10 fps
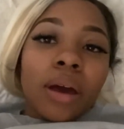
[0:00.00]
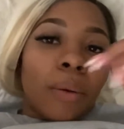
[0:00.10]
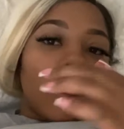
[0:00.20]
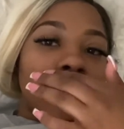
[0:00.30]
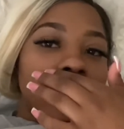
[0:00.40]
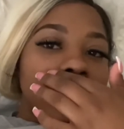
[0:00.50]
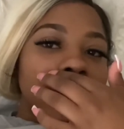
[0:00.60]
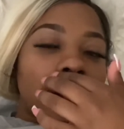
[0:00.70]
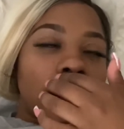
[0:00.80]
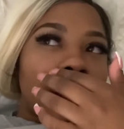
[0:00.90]
one of those
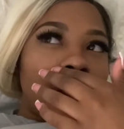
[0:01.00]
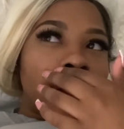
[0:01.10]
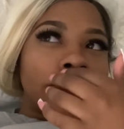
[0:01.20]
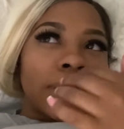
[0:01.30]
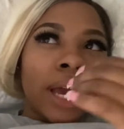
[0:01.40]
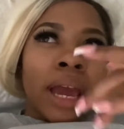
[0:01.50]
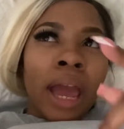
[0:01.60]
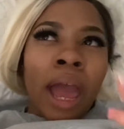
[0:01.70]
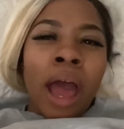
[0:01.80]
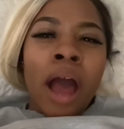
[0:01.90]
kind of cups
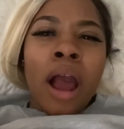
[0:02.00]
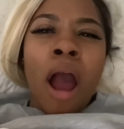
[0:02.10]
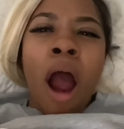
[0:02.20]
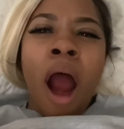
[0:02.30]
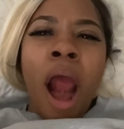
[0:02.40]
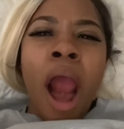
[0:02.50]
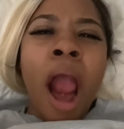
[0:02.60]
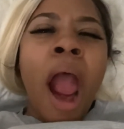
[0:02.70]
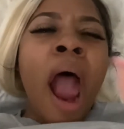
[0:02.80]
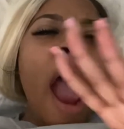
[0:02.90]
and a card
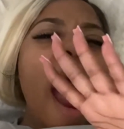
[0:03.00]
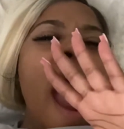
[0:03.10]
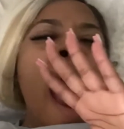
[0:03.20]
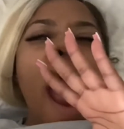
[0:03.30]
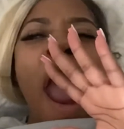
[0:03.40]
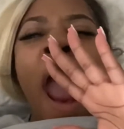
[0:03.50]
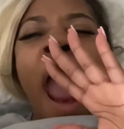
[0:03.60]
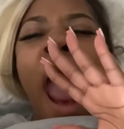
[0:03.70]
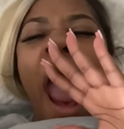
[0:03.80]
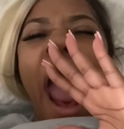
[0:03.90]

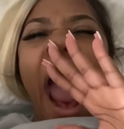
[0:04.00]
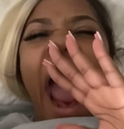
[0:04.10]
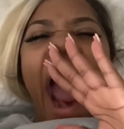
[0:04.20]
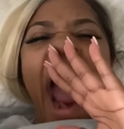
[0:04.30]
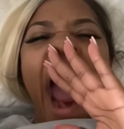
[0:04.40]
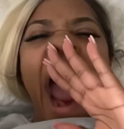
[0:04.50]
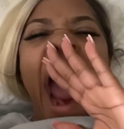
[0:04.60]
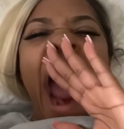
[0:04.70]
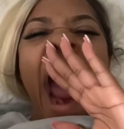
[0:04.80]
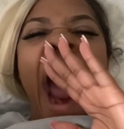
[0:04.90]
and
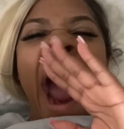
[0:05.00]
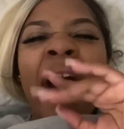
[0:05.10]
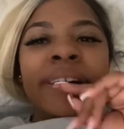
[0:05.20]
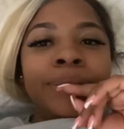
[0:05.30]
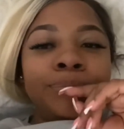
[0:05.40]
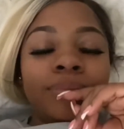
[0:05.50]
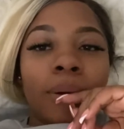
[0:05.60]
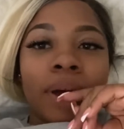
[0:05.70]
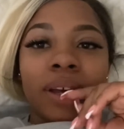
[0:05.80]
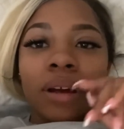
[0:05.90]
bye
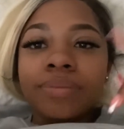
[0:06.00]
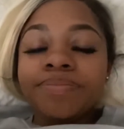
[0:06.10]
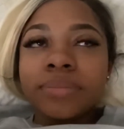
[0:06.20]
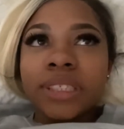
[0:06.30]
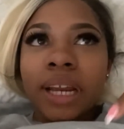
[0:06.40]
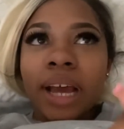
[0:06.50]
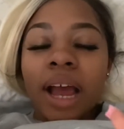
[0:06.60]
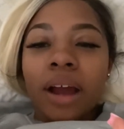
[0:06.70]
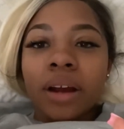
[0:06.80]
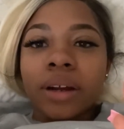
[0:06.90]
bye y'all. And I
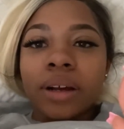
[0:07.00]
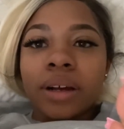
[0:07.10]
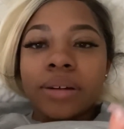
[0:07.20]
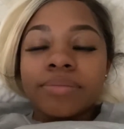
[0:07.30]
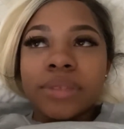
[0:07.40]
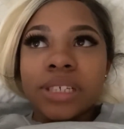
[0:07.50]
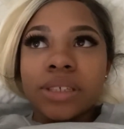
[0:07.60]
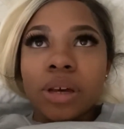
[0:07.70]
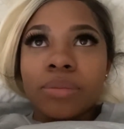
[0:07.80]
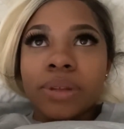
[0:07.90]
got her um this
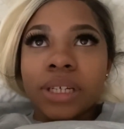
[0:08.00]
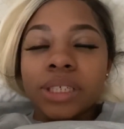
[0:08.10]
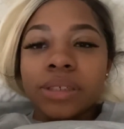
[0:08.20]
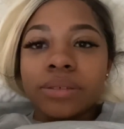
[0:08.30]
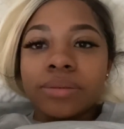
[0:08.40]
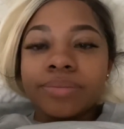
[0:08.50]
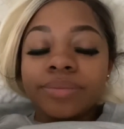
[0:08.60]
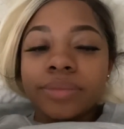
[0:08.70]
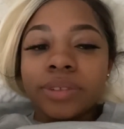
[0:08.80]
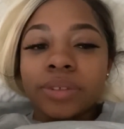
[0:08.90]
soap that she
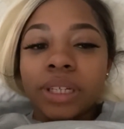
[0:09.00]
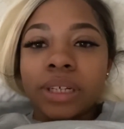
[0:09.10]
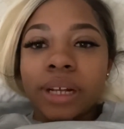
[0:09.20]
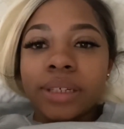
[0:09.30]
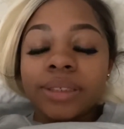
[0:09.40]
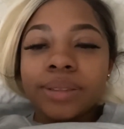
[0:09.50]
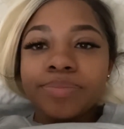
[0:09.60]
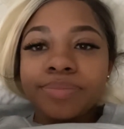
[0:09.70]
really likes.